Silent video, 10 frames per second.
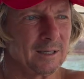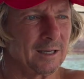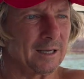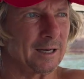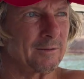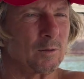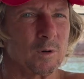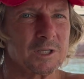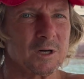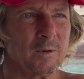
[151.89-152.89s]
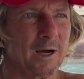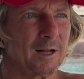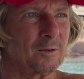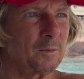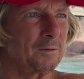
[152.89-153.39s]
And every once in a
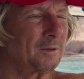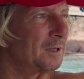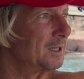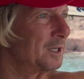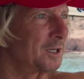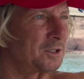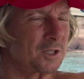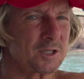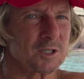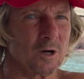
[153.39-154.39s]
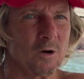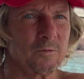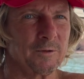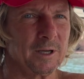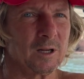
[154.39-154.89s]
while, we, can just so
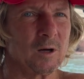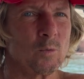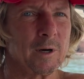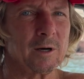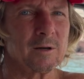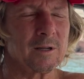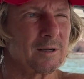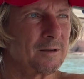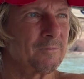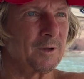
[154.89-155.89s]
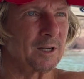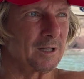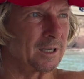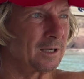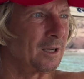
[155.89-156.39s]
feel a weird
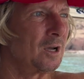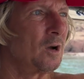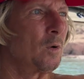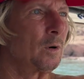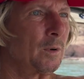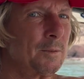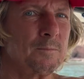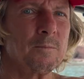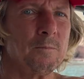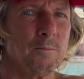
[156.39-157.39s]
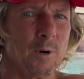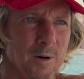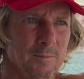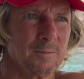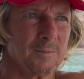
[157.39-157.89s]
feeling when we bump